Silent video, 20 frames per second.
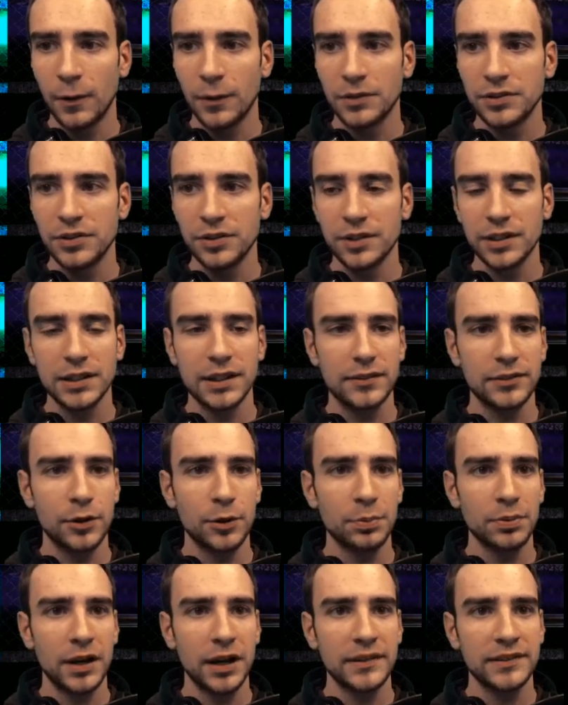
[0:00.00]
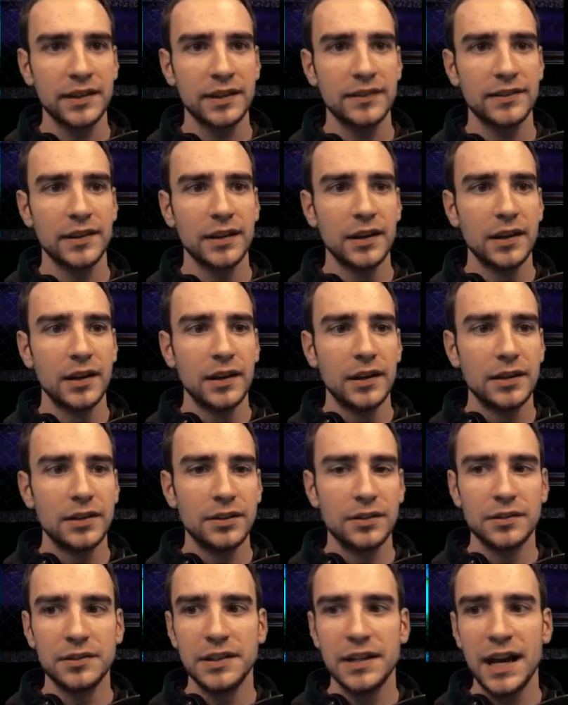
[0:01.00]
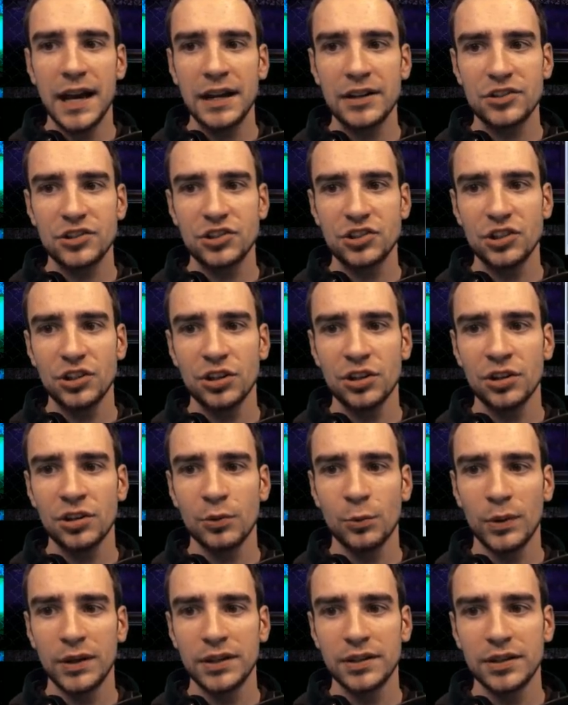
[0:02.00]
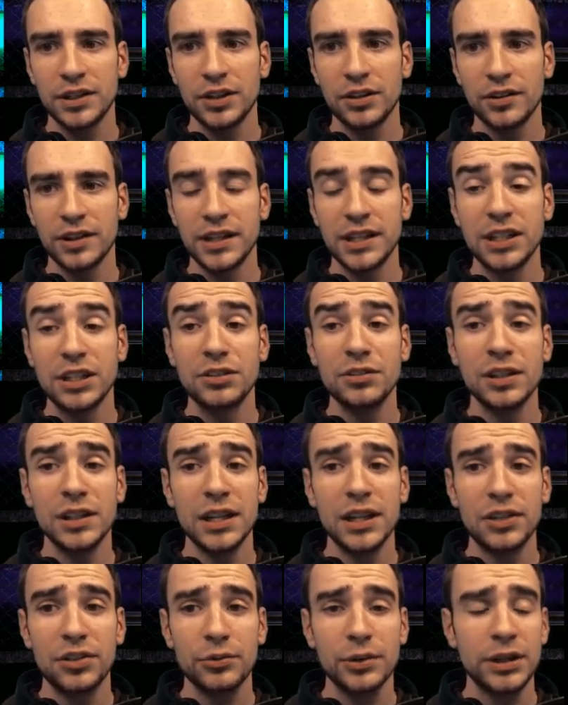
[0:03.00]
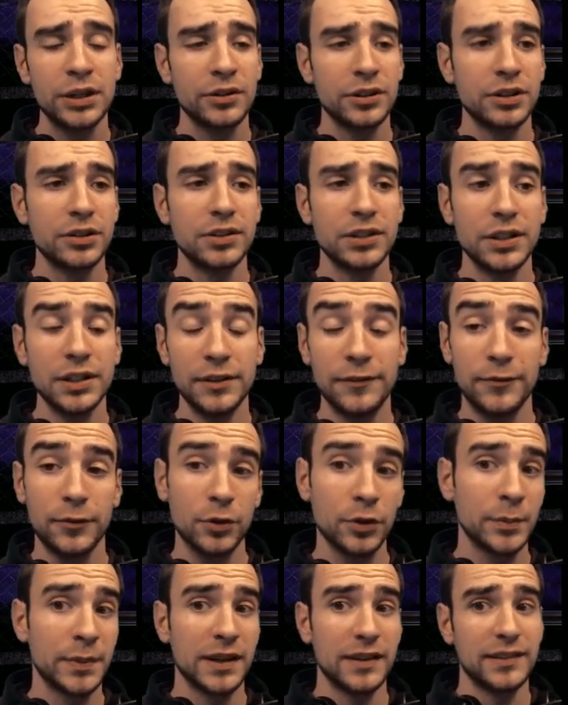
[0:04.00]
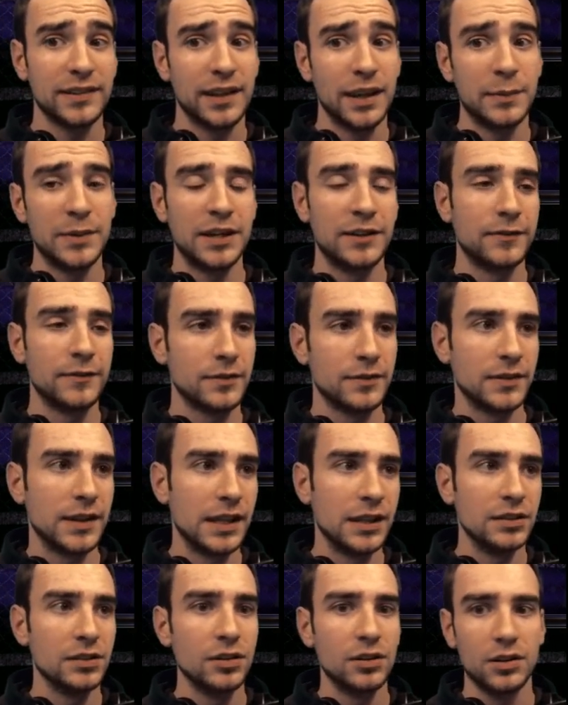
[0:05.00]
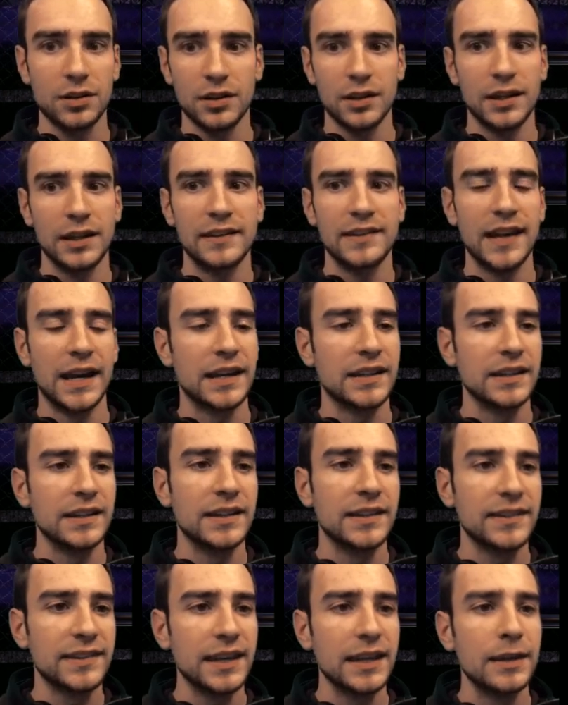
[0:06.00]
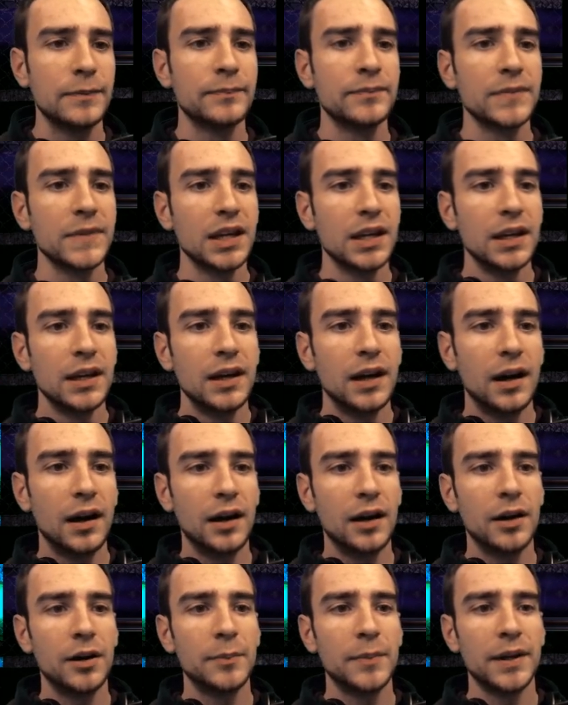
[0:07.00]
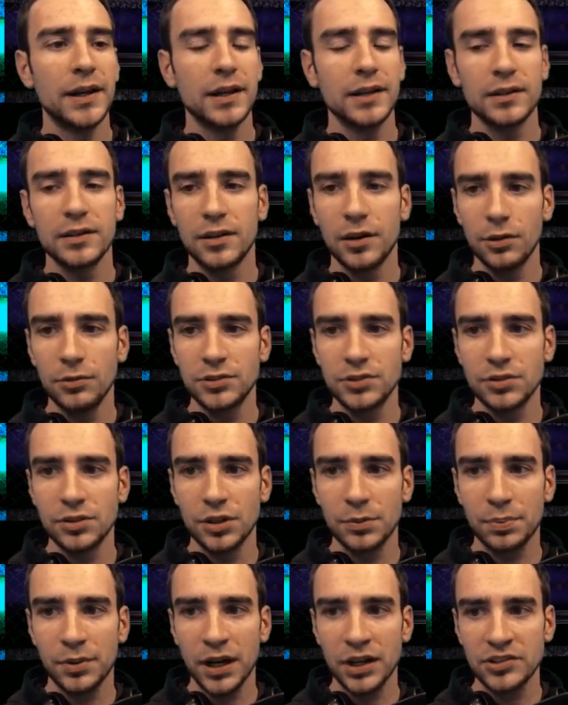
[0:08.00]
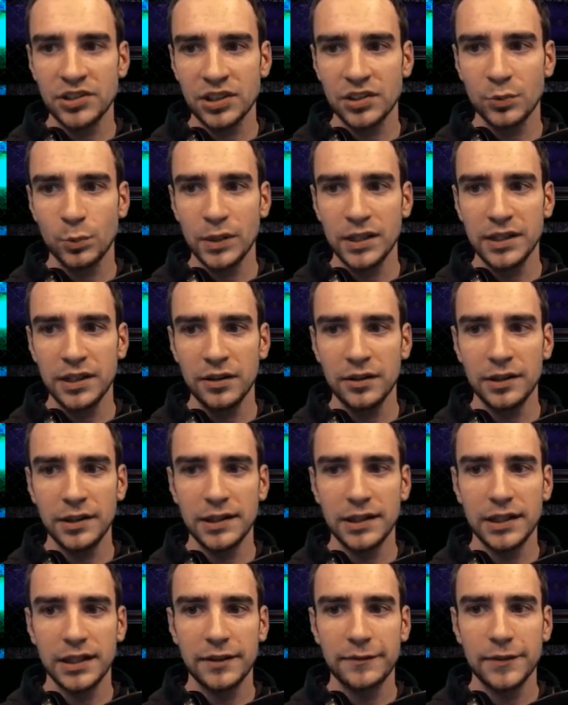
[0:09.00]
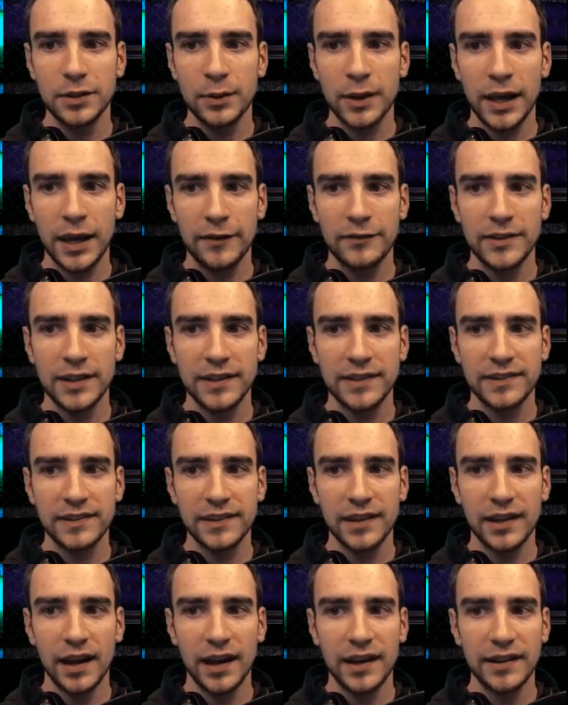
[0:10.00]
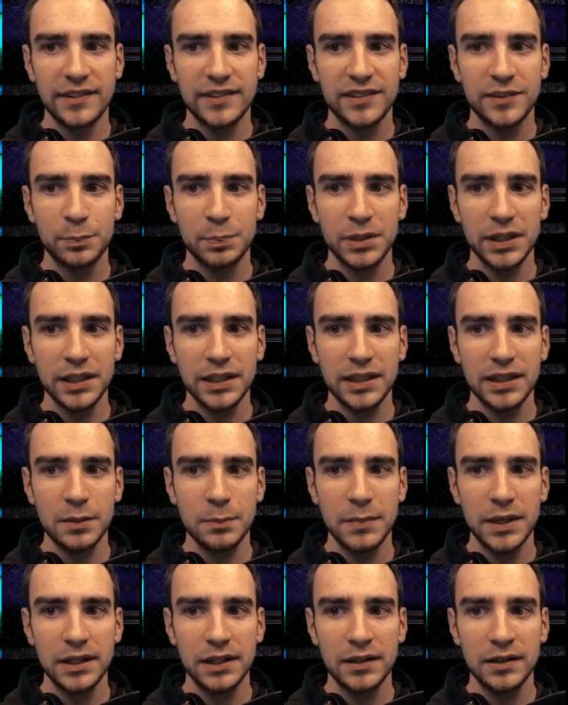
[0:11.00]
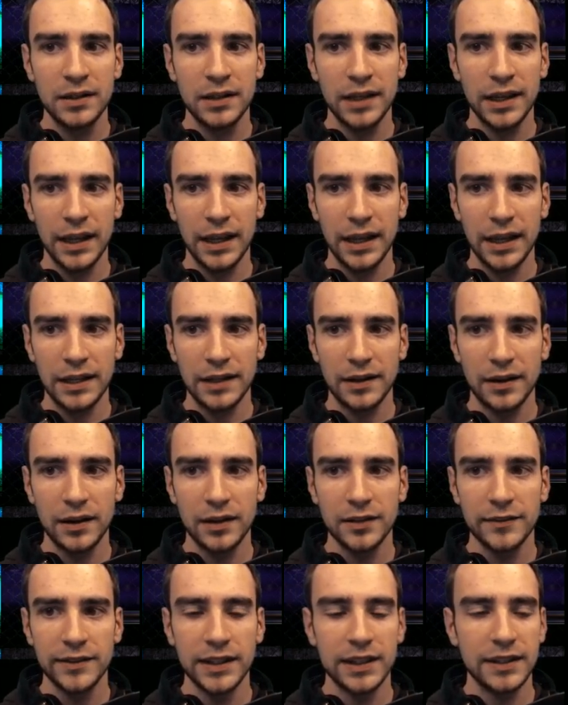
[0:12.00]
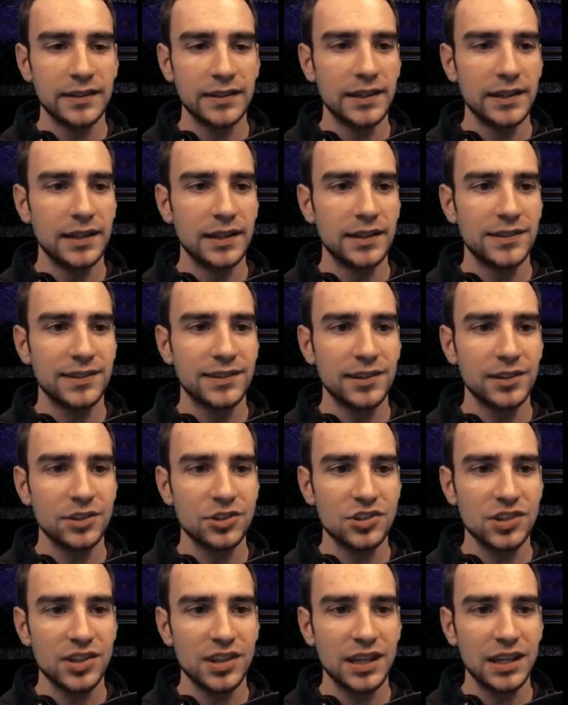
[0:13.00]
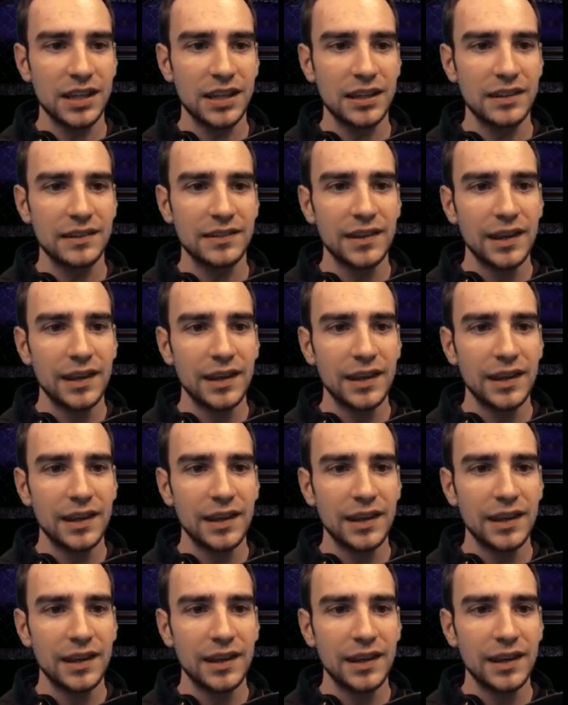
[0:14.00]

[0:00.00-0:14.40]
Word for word: during this whole process, you're not sure whether you're in Unity 3 or Unity 4 because I mean, they look exactly the same. Um, go to your project window and then if you have this uh, split in the middle and all of these little search things